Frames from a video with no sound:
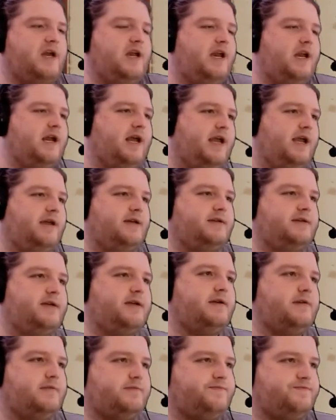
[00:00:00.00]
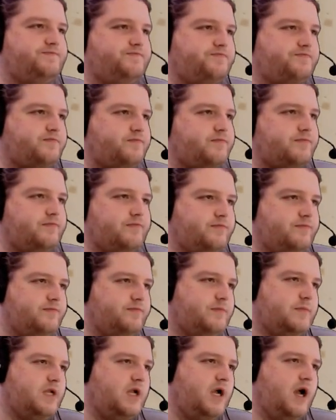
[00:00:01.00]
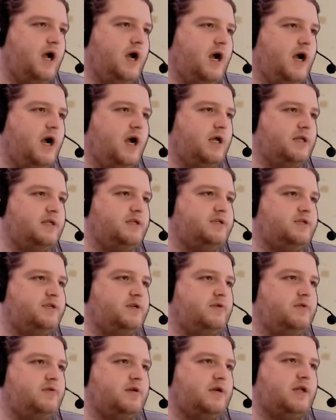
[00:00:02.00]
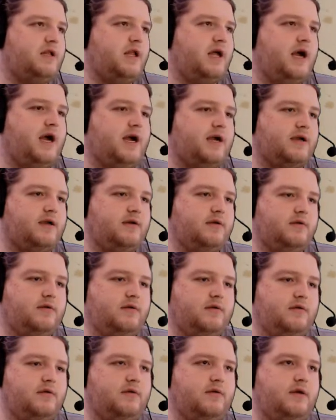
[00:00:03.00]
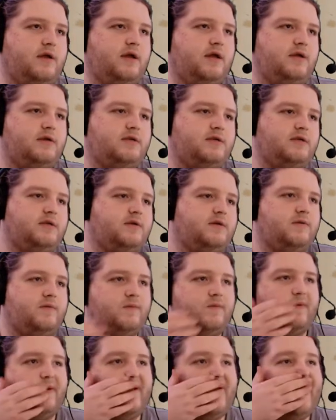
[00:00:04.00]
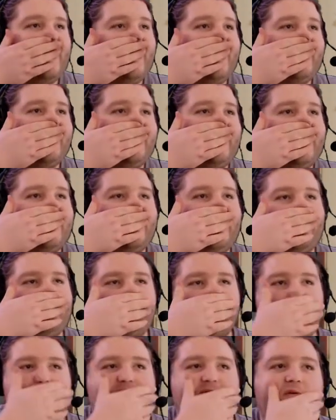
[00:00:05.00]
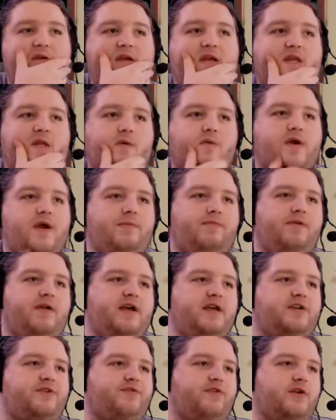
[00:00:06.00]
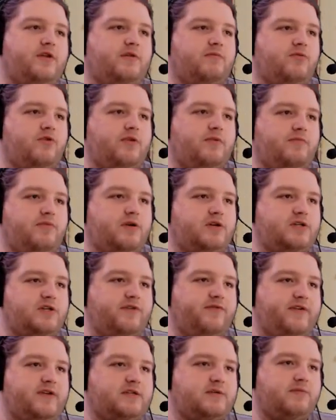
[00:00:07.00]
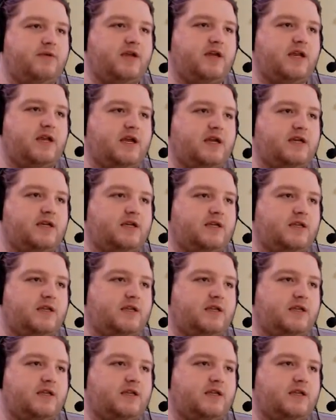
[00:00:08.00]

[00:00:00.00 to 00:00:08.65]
need a hint. Uh, let's do the clock. Hint. Clock hand must be in the right place. Furthermore, the bookshelf has to be connected to